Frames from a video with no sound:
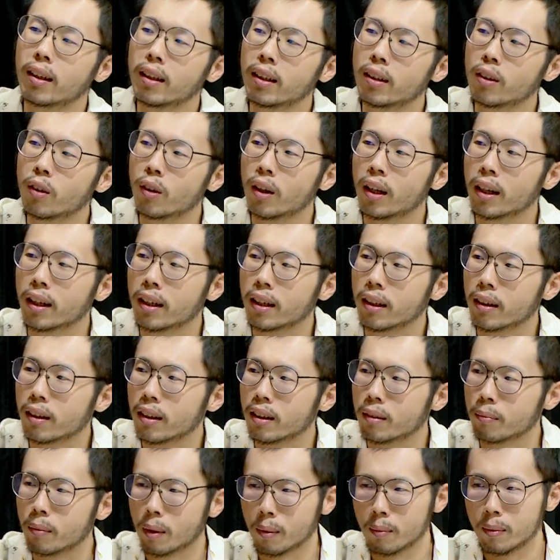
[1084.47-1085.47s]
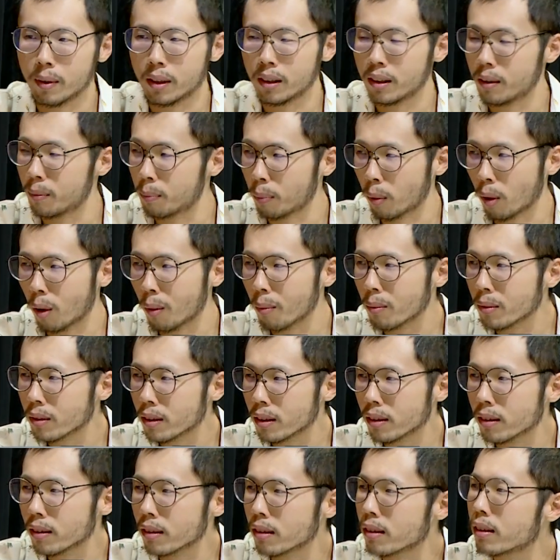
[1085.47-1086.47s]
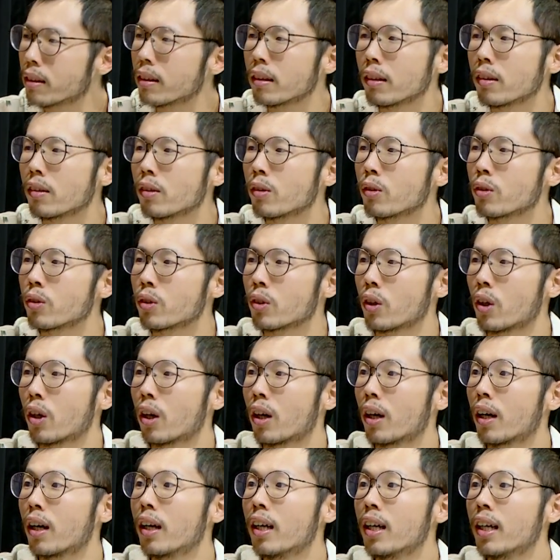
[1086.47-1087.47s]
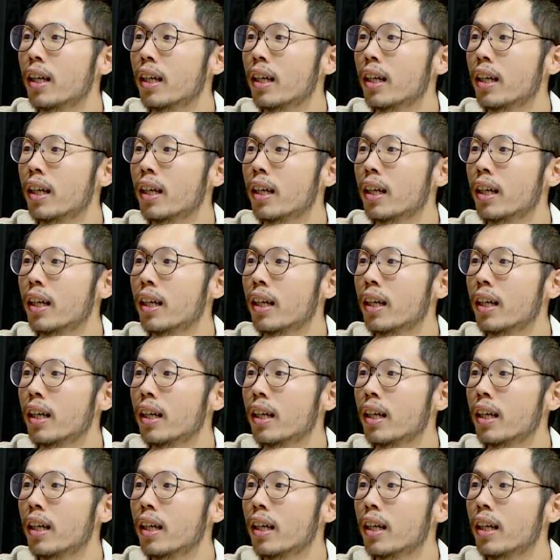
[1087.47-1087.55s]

You know, like maybe diplomacy skills or